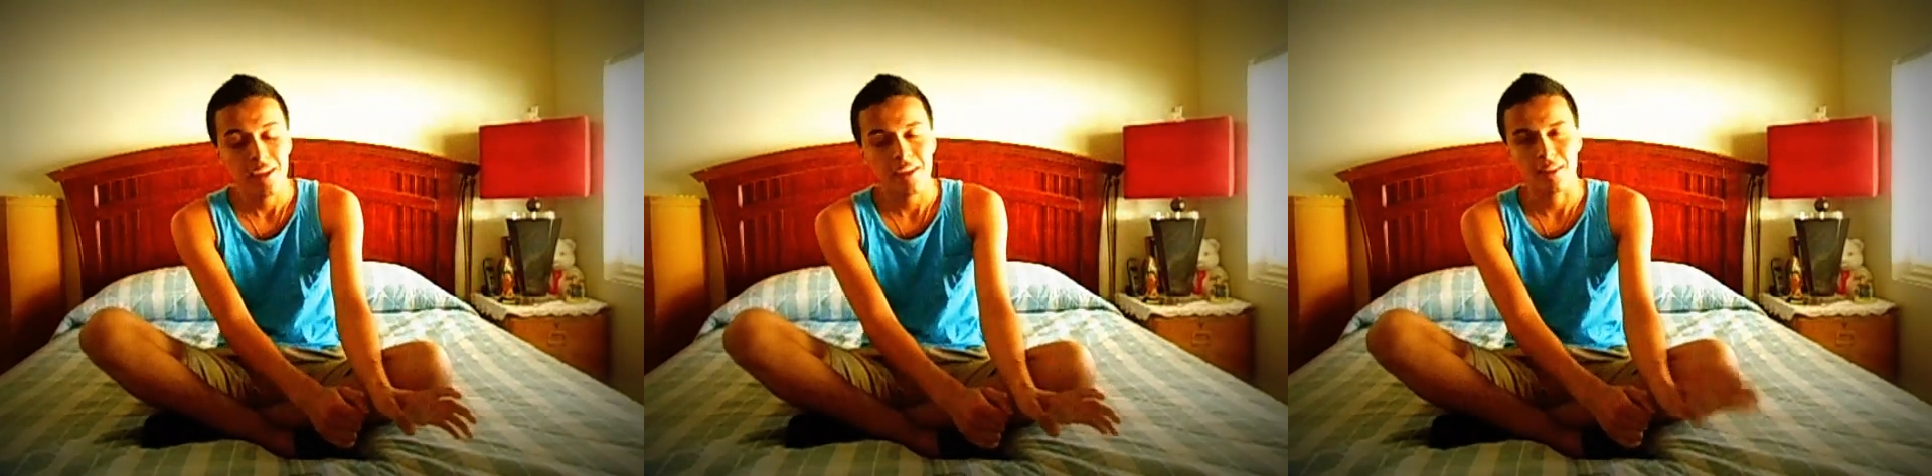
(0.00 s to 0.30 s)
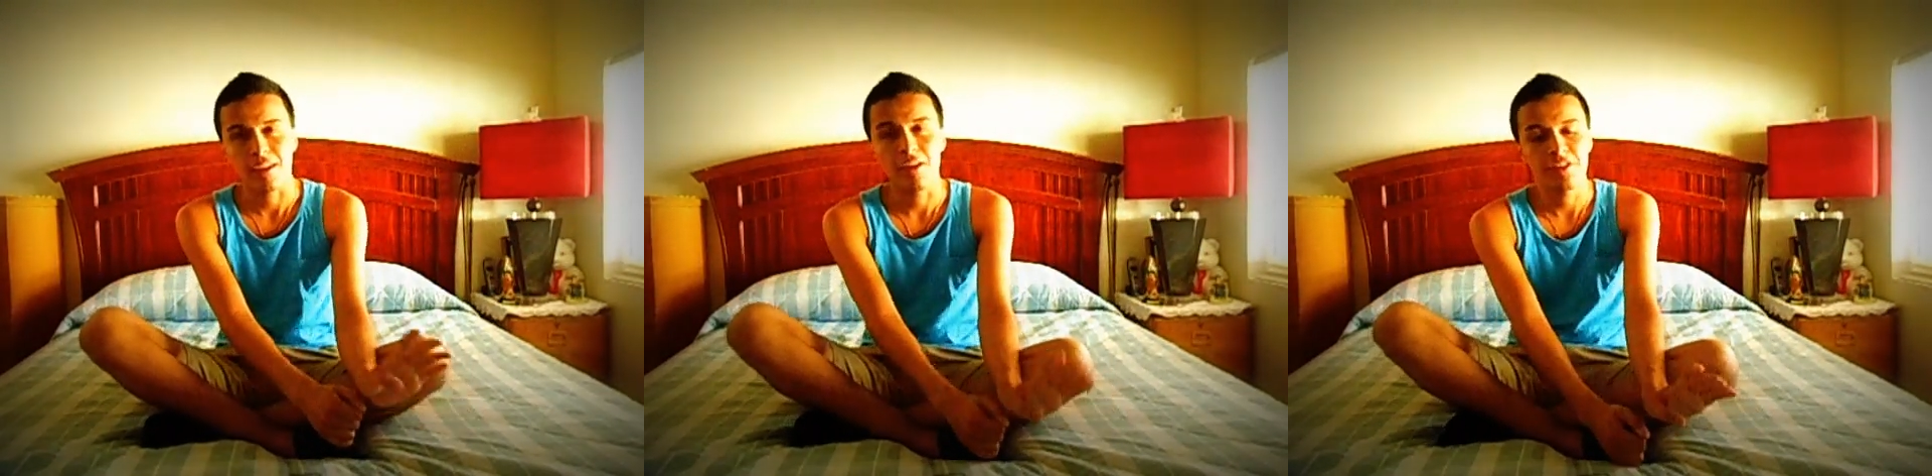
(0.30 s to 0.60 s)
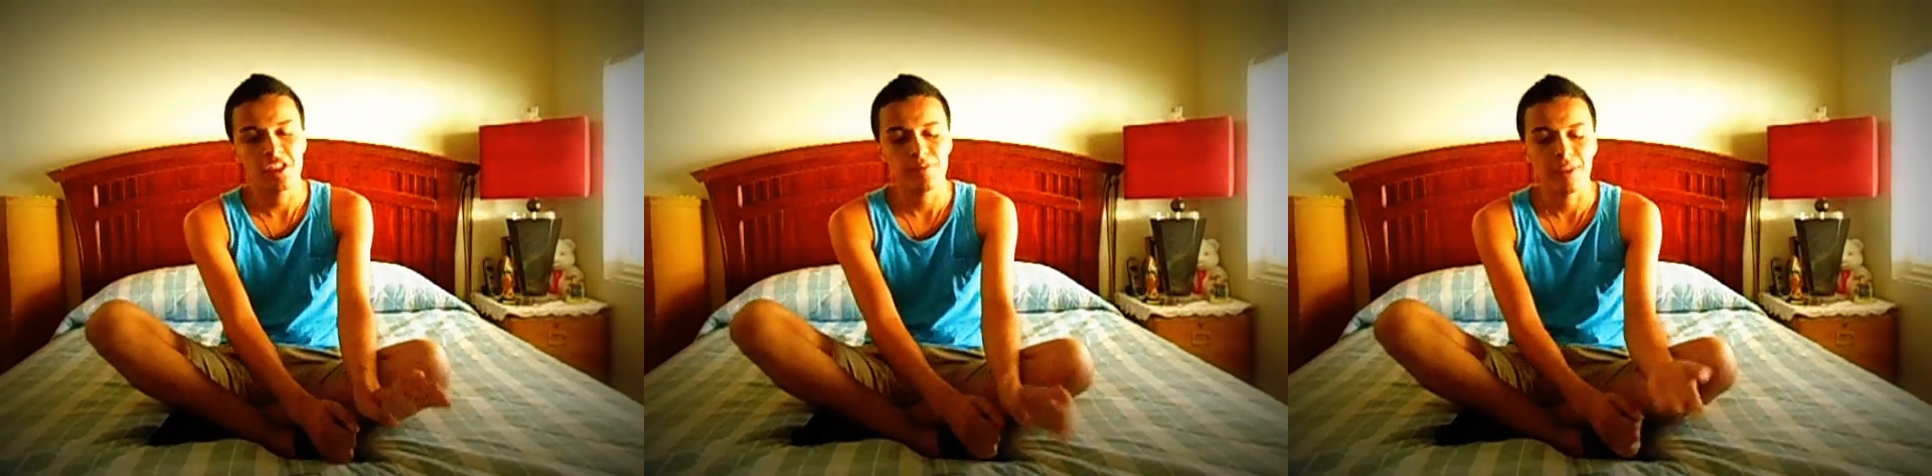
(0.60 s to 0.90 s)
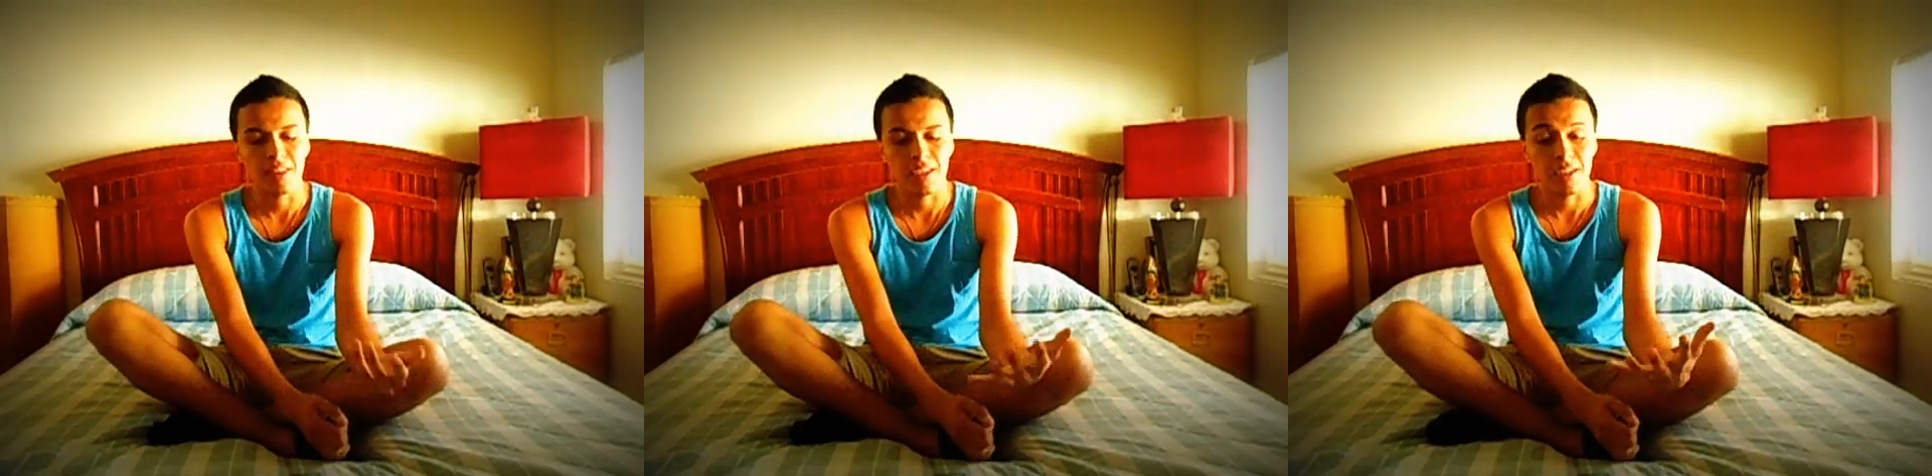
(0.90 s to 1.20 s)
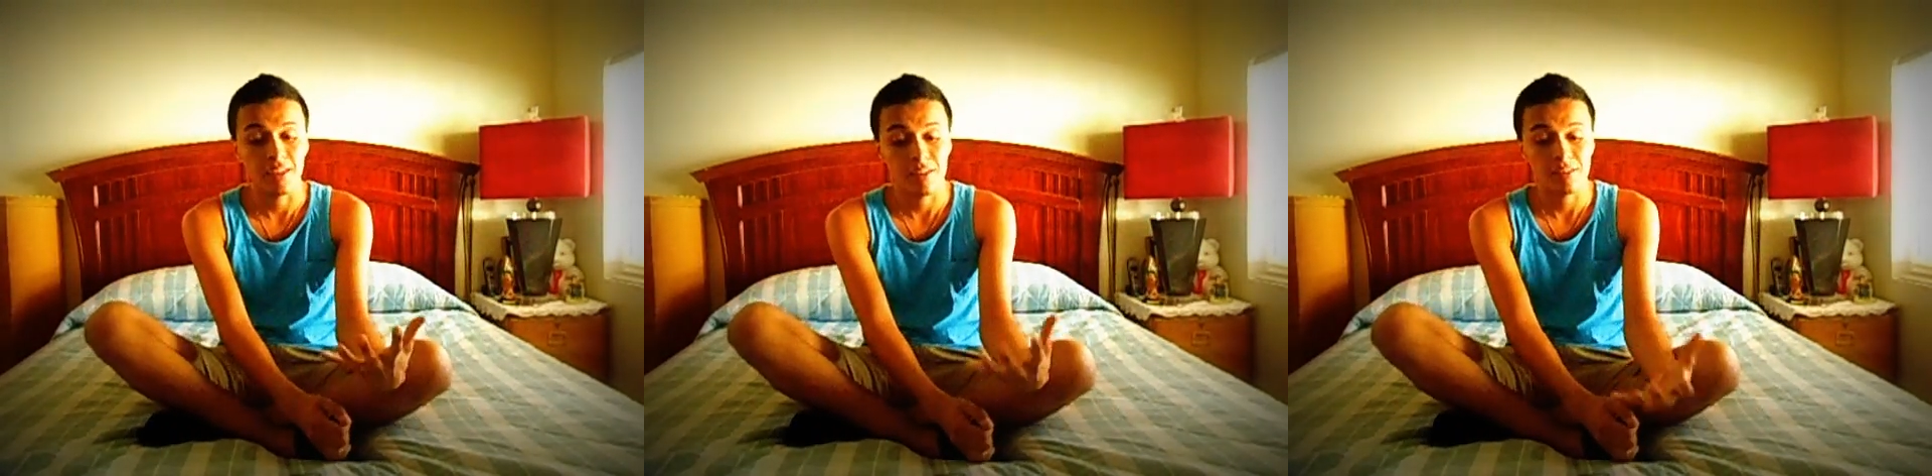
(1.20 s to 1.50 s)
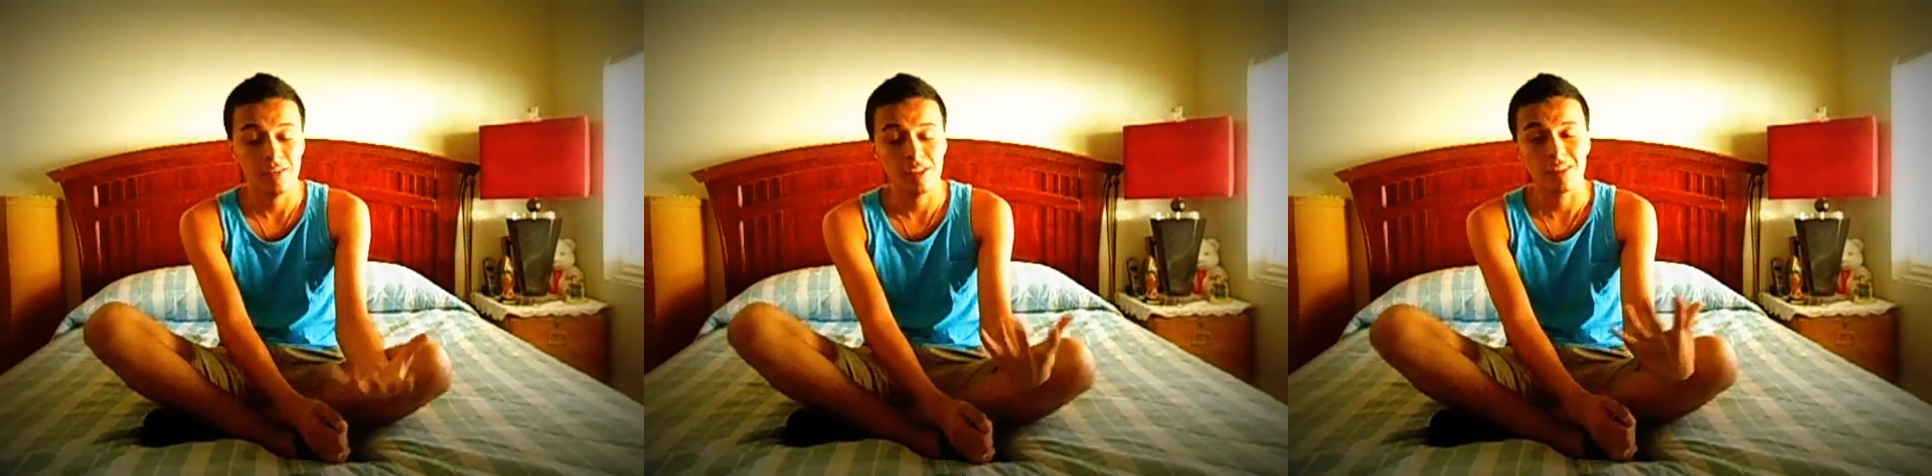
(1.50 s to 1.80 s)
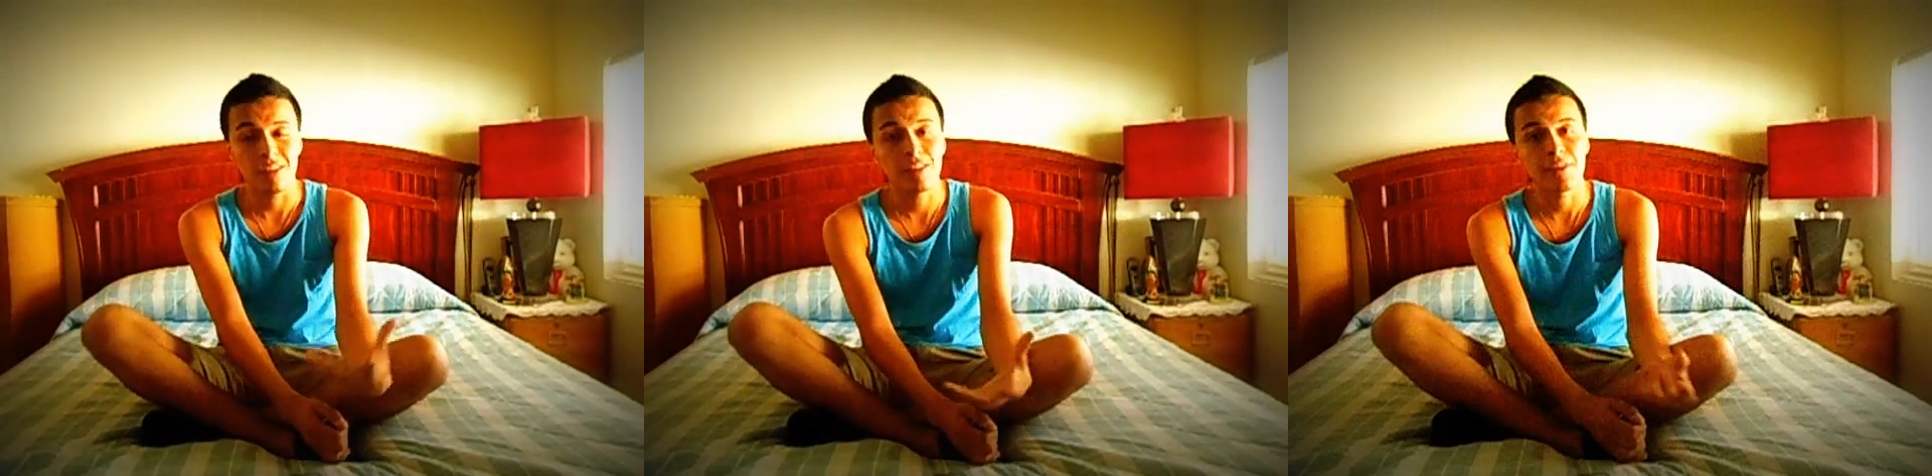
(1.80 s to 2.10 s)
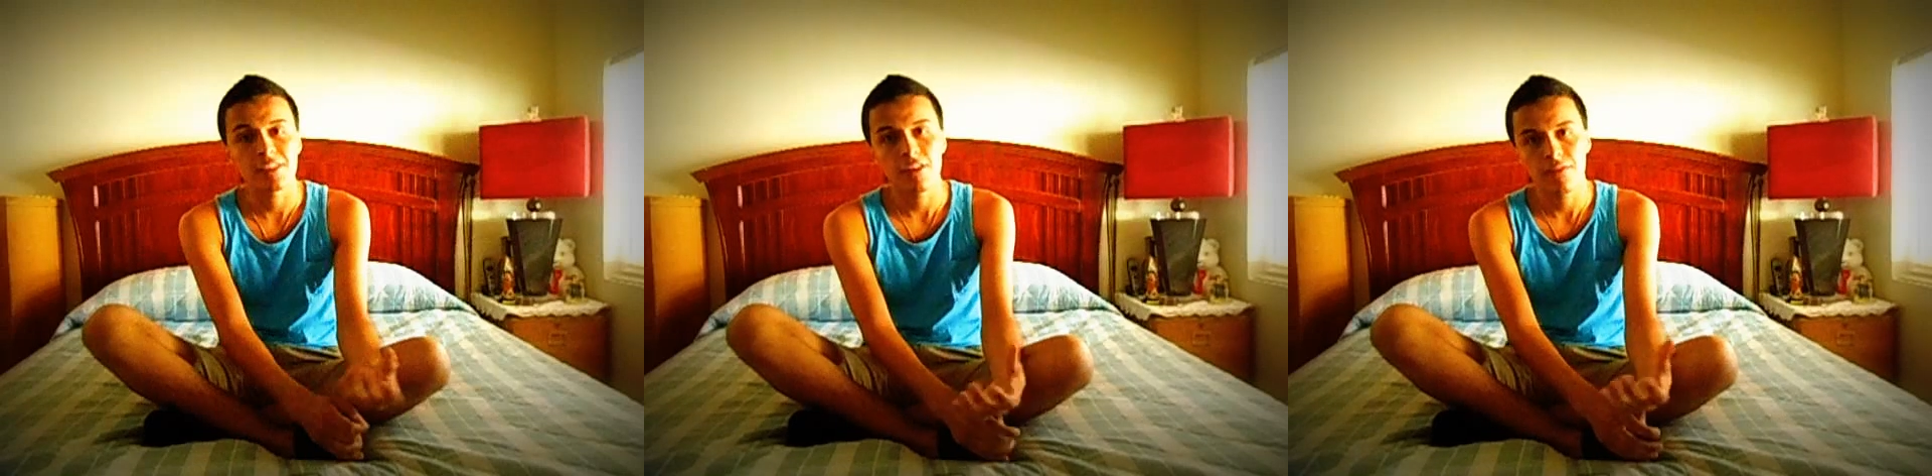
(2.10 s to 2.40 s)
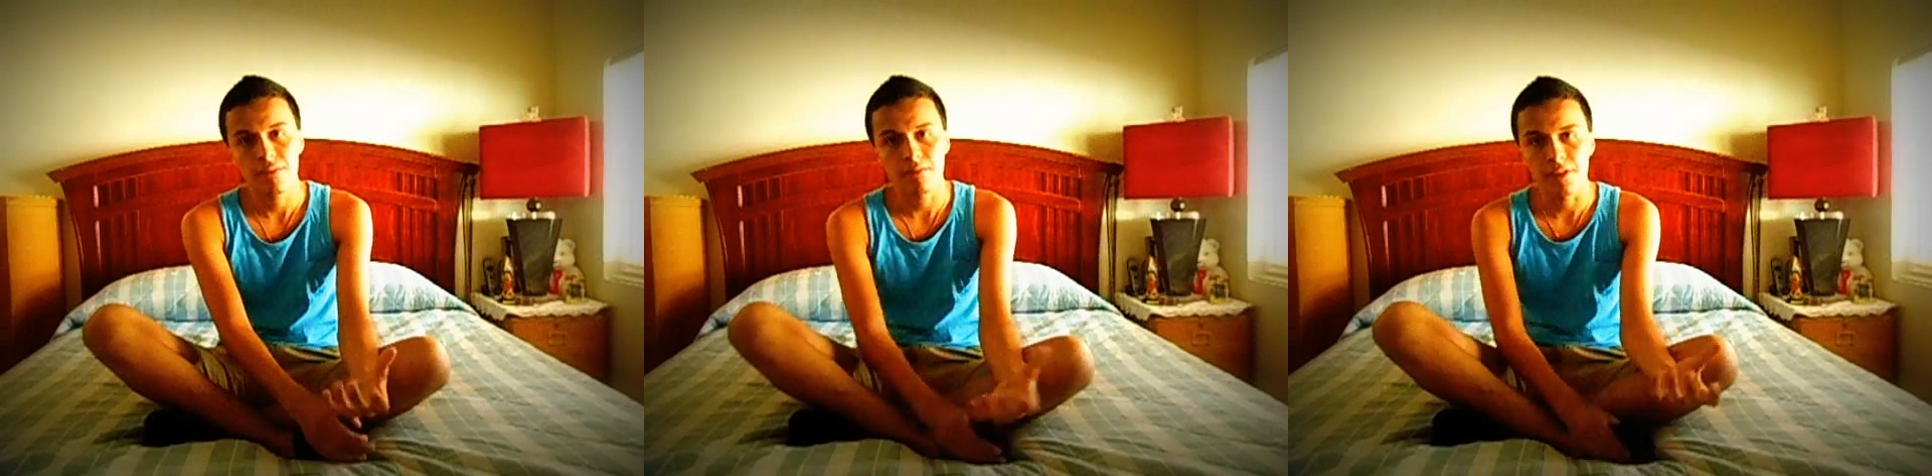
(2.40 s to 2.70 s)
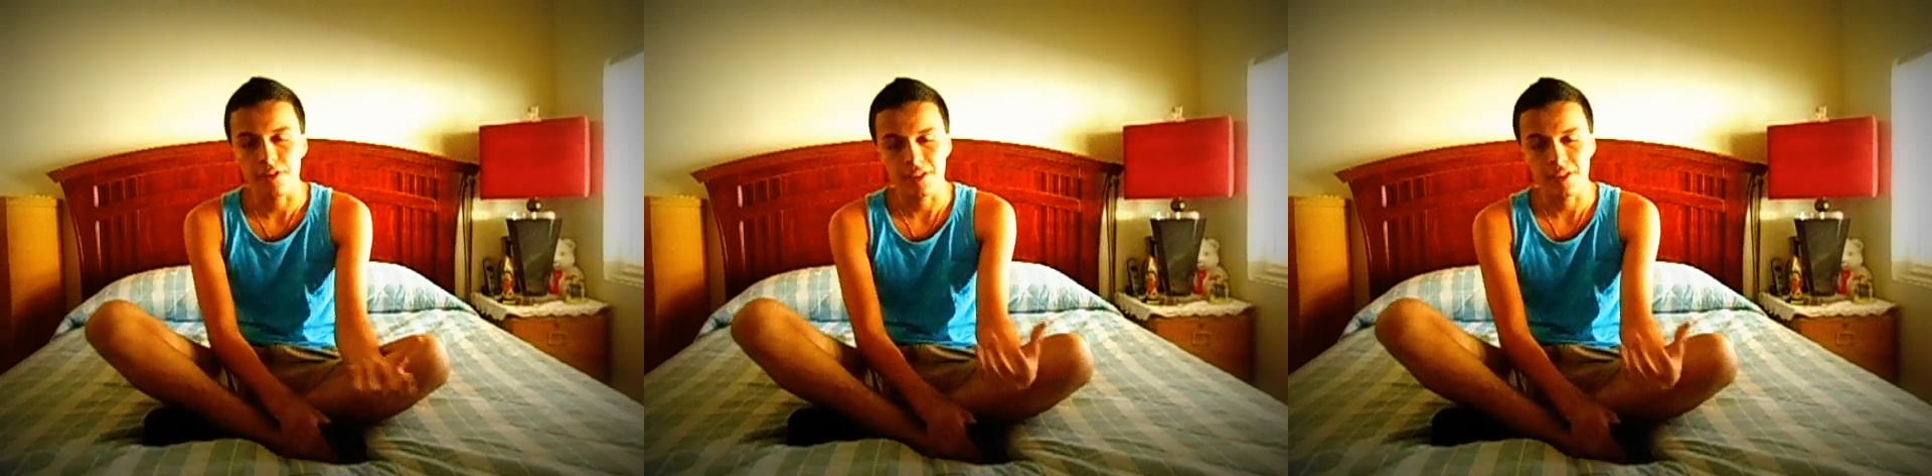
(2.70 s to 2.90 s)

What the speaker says: And like I would just spend like just looking myself in the mirror,